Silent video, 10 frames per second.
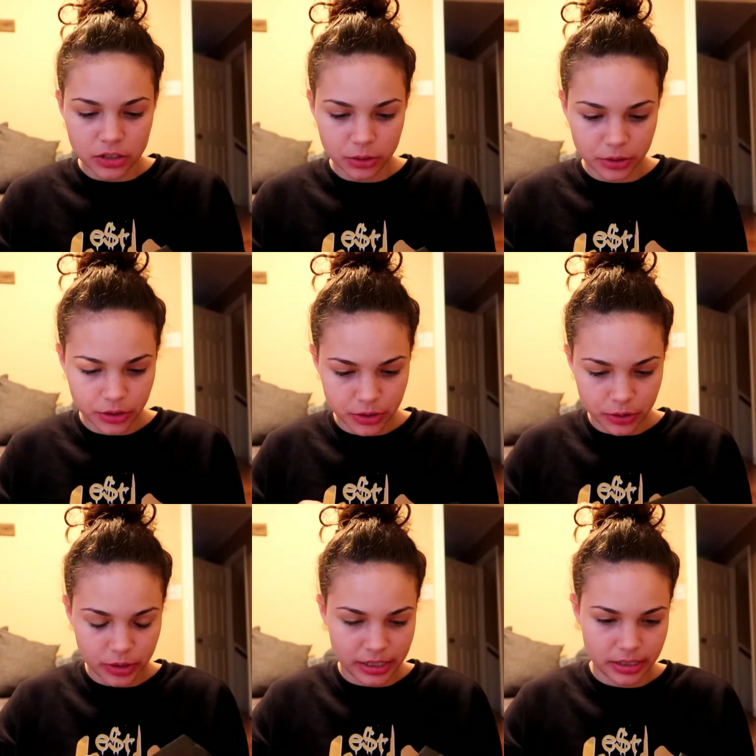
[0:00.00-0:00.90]
So what we're gonna
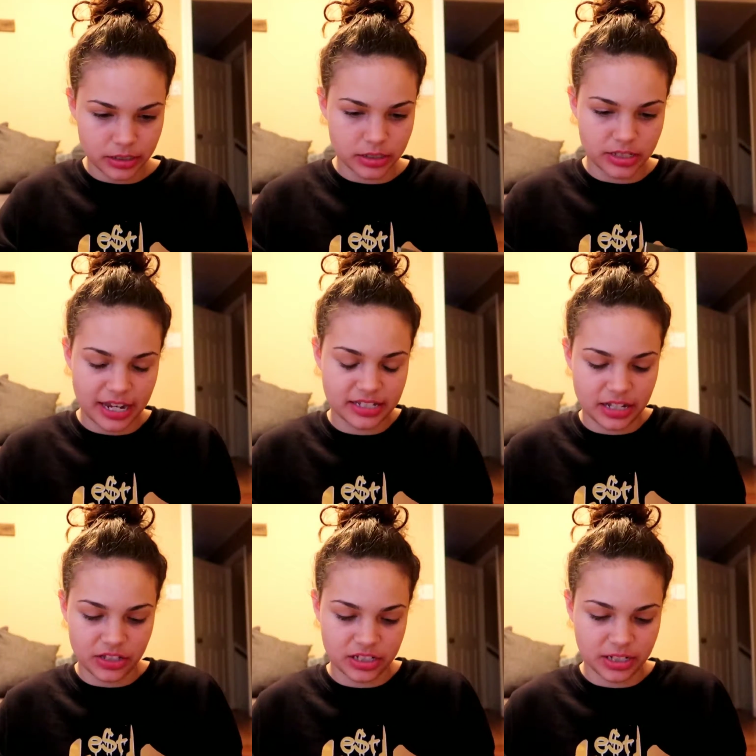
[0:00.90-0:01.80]
do is
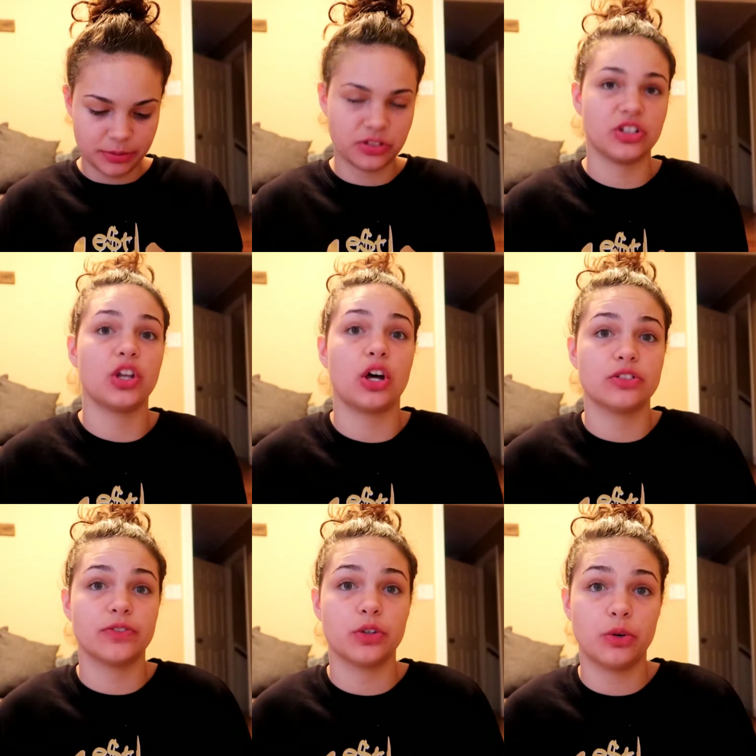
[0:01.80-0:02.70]
test out this lip
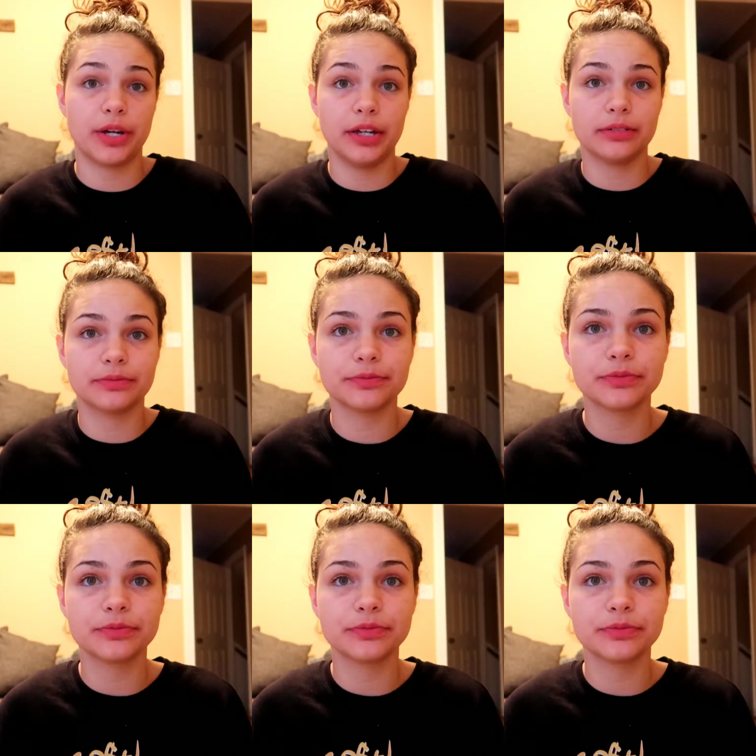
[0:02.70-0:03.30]
gloss real quick.